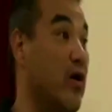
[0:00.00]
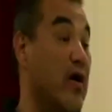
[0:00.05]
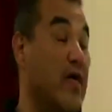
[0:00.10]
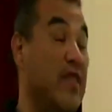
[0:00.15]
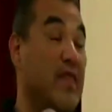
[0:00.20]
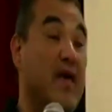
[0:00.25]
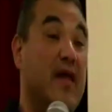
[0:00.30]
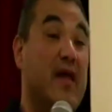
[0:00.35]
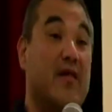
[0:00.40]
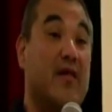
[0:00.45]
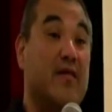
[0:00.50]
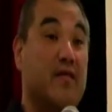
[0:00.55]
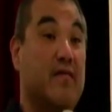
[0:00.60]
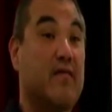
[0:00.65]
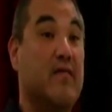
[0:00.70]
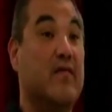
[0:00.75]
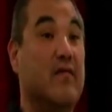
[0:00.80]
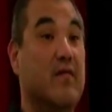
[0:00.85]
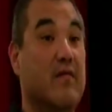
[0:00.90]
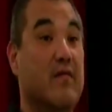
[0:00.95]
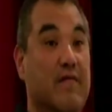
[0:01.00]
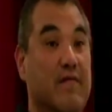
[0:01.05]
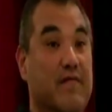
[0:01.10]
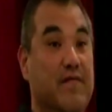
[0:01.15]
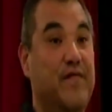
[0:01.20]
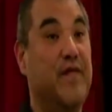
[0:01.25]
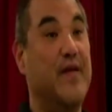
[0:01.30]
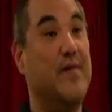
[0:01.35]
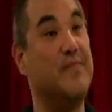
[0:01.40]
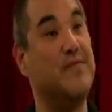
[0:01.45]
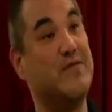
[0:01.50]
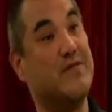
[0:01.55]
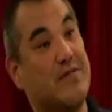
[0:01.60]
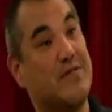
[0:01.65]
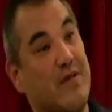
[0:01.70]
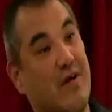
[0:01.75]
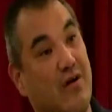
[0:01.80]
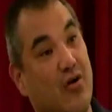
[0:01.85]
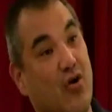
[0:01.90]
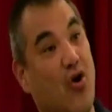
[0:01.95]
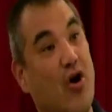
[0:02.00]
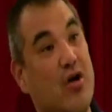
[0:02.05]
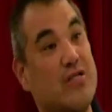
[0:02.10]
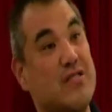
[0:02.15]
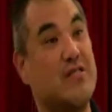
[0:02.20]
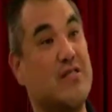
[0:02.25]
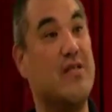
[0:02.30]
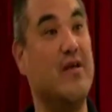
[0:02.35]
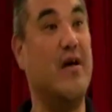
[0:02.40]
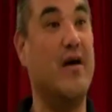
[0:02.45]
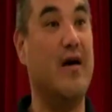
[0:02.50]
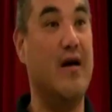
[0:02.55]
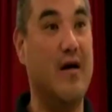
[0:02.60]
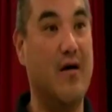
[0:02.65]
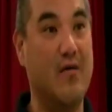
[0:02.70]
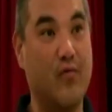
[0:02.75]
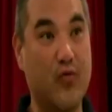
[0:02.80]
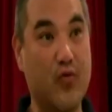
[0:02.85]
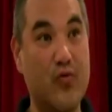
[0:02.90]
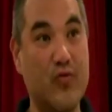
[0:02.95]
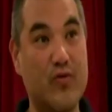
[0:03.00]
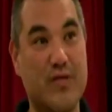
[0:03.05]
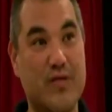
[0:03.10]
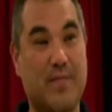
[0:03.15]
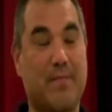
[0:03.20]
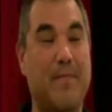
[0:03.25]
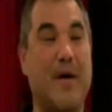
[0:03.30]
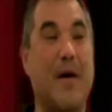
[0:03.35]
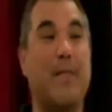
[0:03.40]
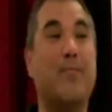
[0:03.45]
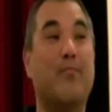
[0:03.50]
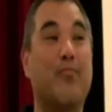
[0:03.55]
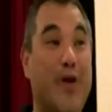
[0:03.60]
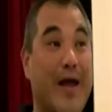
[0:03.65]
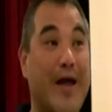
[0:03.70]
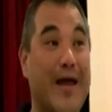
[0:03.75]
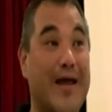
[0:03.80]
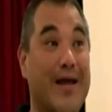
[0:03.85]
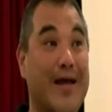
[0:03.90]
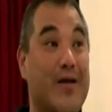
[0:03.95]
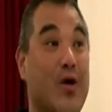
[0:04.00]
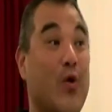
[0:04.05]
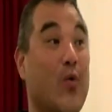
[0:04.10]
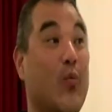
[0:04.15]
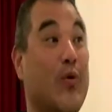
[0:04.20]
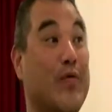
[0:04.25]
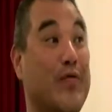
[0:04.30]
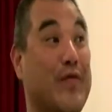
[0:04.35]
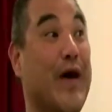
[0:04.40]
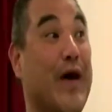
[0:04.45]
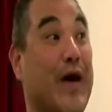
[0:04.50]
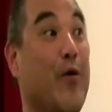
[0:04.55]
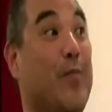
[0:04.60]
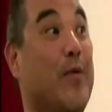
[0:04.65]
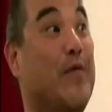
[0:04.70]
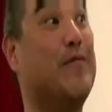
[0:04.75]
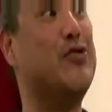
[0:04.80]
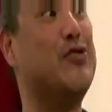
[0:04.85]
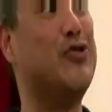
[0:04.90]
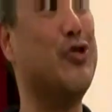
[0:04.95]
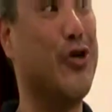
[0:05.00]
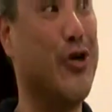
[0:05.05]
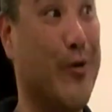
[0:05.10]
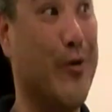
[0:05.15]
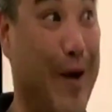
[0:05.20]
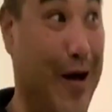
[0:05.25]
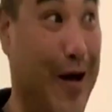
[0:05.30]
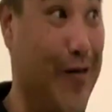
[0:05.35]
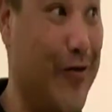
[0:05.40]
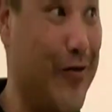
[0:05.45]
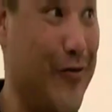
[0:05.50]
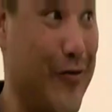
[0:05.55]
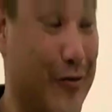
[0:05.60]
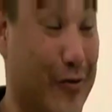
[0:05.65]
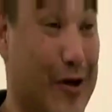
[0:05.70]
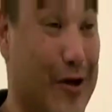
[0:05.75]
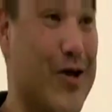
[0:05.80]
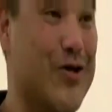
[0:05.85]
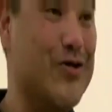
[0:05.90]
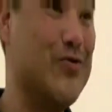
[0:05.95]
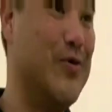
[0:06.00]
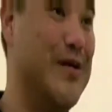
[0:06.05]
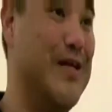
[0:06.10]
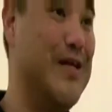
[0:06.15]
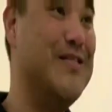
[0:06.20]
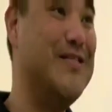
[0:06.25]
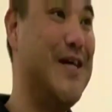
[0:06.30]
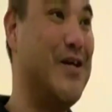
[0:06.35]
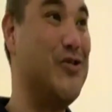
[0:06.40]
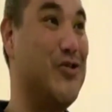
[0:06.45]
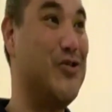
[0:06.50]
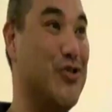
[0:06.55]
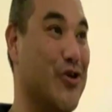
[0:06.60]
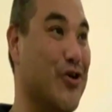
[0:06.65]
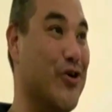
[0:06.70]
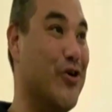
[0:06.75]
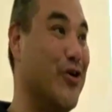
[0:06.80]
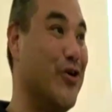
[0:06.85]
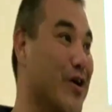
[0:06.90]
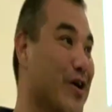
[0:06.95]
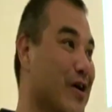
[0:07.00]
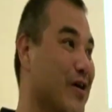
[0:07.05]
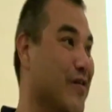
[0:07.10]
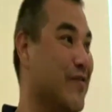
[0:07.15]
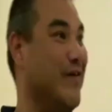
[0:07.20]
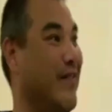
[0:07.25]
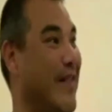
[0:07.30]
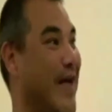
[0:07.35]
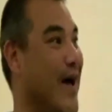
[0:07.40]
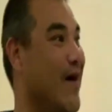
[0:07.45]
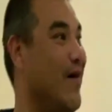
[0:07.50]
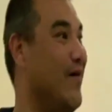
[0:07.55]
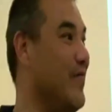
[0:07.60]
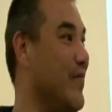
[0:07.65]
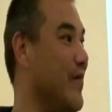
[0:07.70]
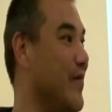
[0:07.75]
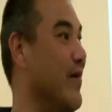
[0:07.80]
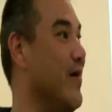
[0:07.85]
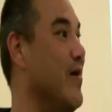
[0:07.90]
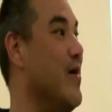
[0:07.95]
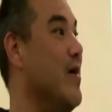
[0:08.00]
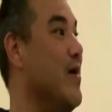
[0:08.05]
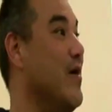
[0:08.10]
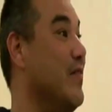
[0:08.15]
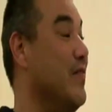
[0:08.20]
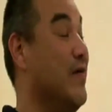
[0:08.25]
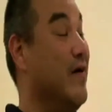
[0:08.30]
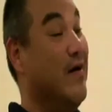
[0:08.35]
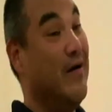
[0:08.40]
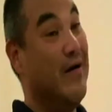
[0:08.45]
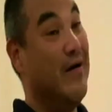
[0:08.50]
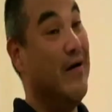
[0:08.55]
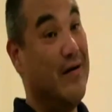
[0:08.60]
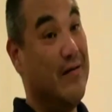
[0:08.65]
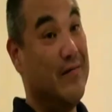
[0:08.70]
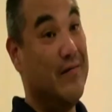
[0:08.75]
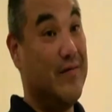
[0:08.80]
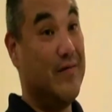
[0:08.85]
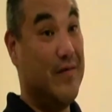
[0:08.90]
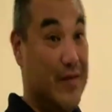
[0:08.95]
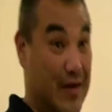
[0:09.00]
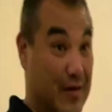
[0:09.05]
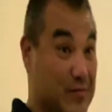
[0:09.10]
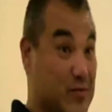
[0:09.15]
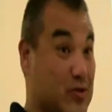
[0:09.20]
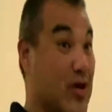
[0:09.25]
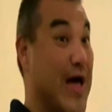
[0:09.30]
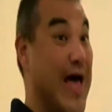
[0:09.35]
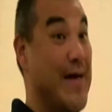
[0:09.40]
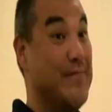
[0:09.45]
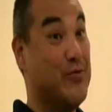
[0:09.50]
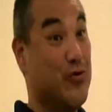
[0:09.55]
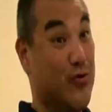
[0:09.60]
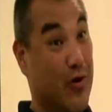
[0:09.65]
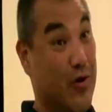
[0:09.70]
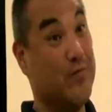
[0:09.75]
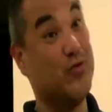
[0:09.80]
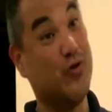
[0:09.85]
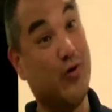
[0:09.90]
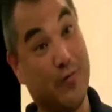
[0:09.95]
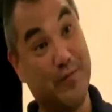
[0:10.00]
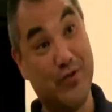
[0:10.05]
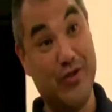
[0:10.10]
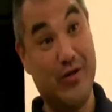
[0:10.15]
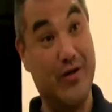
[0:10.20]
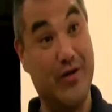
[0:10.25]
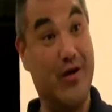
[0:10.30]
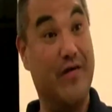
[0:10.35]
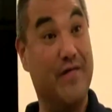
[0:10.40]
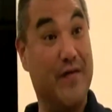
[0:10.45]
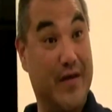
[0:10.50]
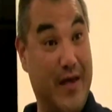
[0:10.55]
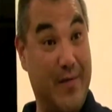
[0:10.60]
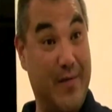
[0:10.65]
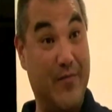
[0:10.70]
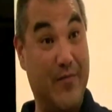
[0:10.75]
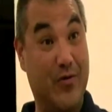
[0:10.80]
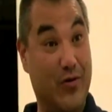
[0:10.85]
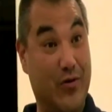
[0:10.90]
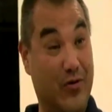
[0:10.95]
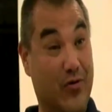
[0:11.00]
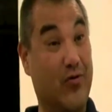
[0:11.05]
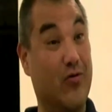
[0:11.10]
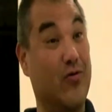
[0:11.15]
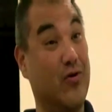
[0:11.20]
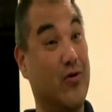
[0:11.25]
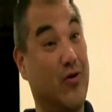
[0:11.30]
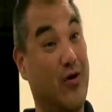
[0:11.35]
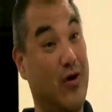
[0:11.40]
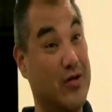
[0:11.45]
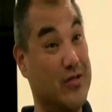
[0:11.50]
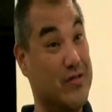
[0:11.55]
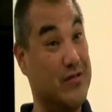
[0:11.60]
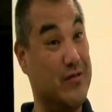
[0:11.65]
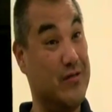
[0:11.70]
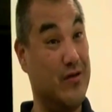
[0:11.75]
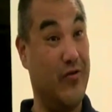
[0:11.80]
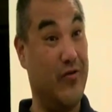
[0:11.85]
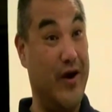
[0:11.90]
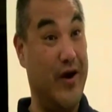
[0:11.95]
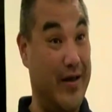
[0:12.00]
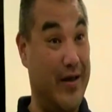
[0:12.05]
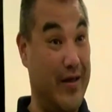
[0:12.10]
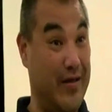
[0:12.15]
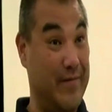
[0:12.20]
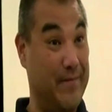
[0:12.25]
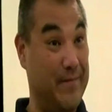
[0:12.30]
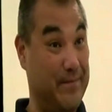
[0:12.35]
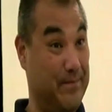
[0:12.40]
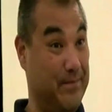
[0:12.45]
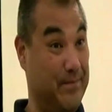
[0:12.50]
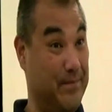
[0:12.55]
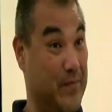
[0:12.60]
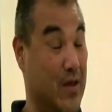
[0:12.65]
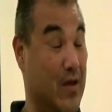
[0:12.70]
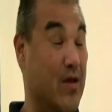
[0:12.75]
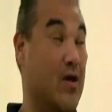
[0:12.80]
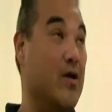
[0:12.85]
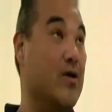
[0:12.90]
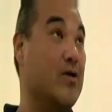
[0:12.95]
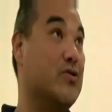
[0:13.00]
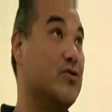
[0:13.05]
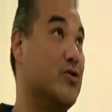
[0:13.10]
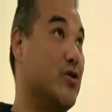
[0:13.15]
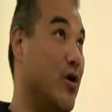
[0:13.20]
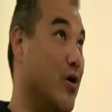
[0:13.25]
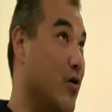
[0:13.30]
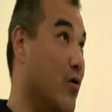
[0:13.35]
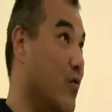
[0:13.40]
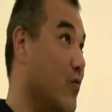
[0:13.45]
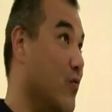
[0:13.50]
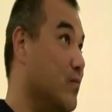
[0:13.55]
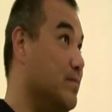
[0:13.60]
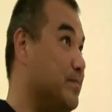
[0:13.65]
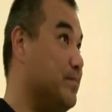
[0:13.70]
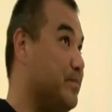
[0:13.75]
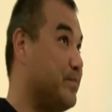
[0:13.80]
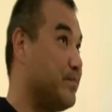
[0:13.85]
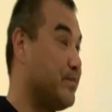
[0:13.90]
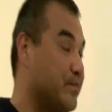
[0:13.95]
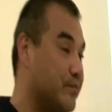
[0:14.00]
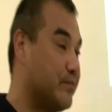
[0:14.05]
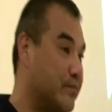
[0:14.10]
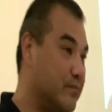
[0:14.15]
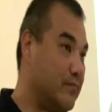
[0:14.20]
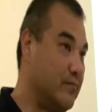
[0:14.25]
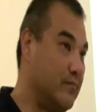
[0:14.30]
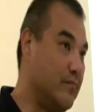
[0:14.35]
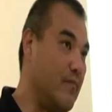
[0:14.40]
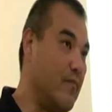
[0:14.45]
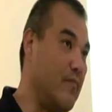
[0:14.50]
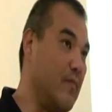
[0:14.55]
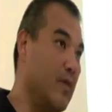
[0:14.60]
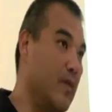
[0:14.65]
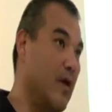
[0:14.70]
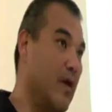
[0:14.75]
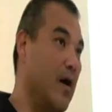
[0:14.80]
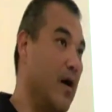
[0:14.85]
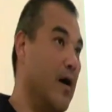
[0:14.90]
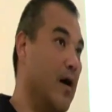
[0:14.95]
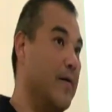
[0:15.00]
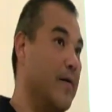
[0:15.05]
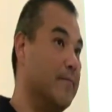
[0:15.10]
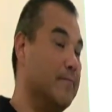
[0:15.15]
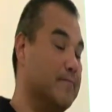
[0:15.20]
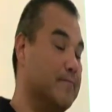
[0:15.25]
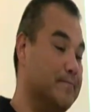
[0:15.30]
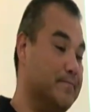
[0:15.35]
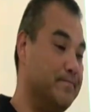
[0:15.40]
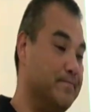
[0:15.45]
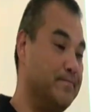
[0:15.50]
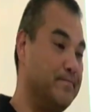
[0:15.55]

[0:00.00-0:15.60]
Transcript: and then it flips across the root's membrane with the help of a sugar molecule. So it needs that sugar to allow the, the, the absor absorption of the chemical across the gradient. So um,